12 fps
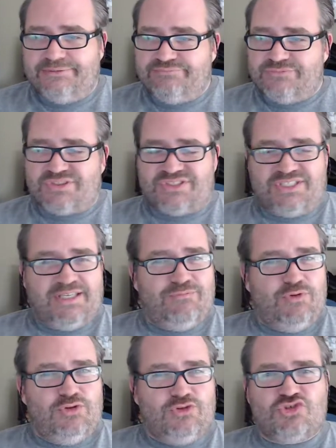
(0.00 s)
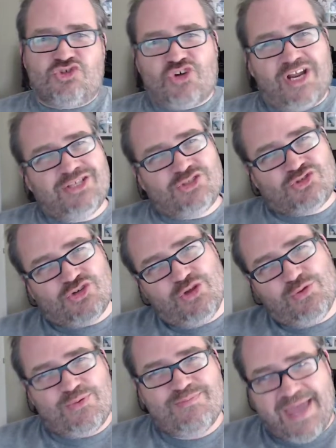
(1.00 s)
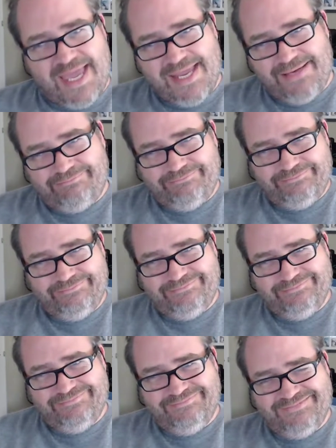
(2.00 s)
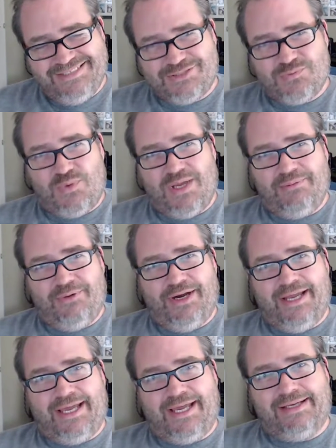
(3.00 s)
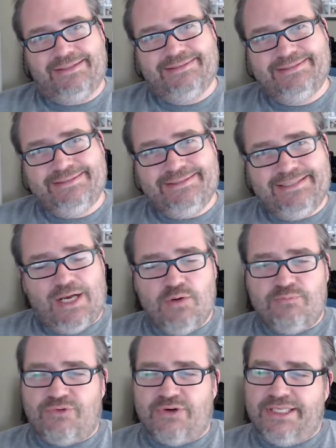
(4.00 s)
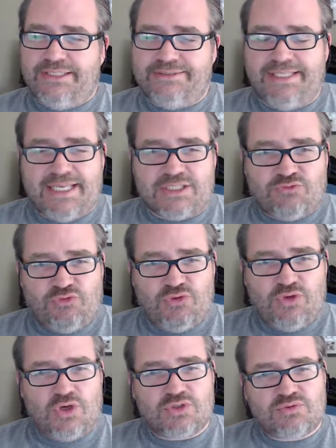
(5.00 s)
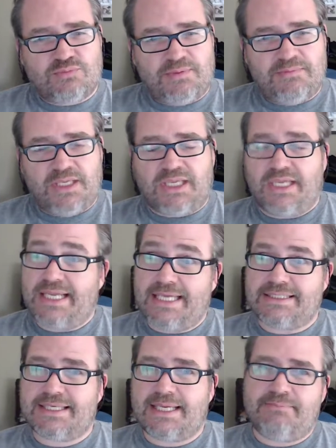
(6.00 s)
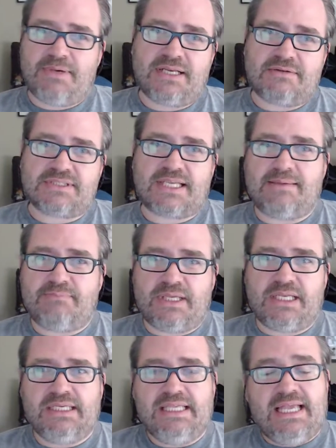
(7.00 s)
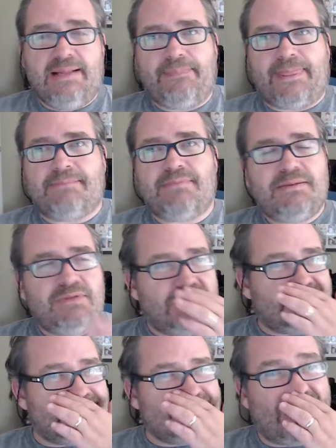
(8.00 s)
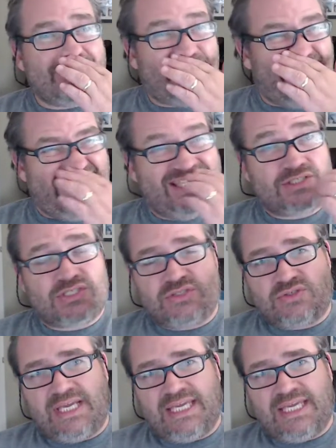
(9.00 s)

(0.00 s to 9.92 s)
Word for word: Just give you the straight truth, man. This is where we're at. Hopefully, the next few logs will be me going, hey, it's getting better, it's getting better. And maybe this is like my ear surgery.